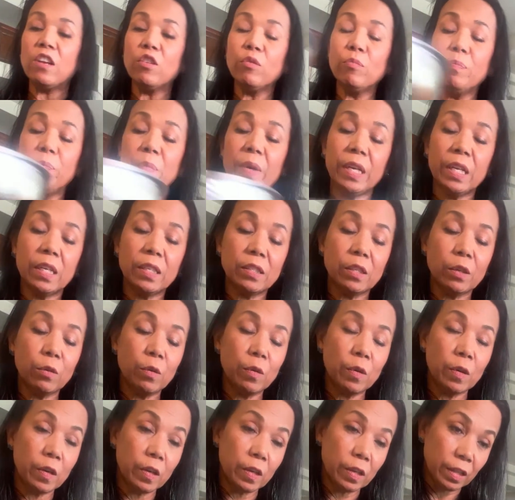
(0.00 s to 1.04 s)
lumpias
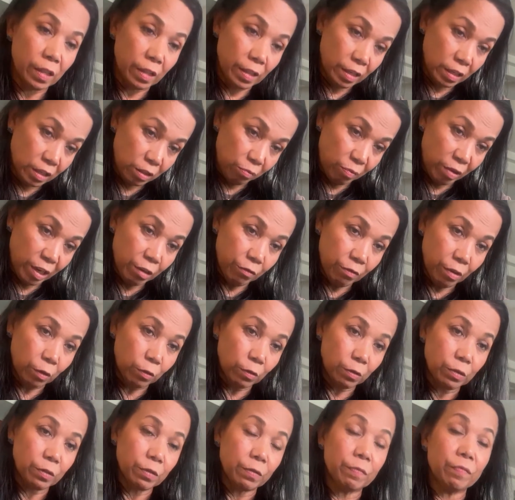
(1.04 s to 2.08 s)
or the spring
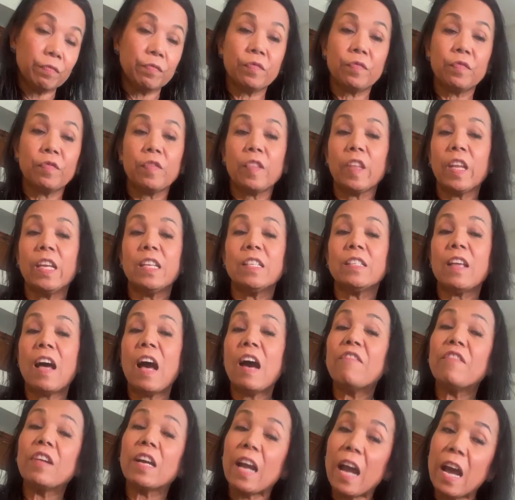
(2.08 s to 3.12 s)
rolls. It's
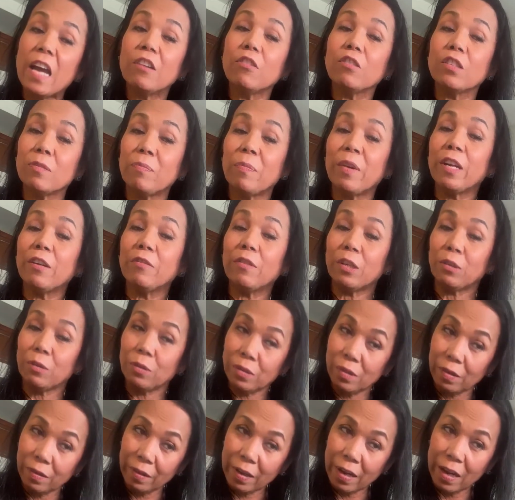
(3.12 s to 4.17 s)
avocado spring
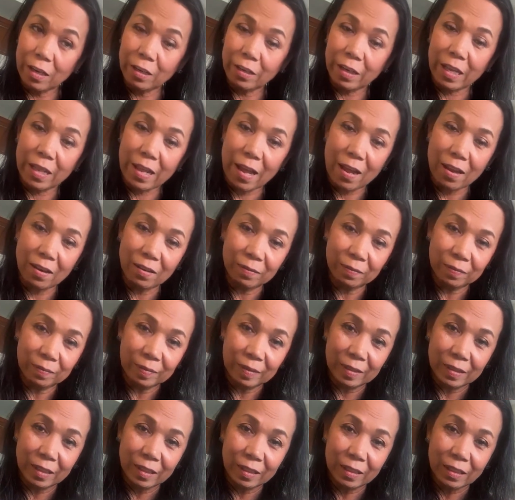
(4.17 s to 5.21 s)
rolls. Yeah, look at that.
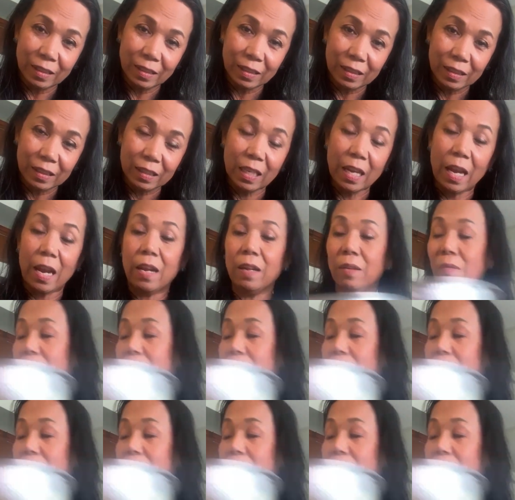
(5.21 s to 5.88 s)
Okay.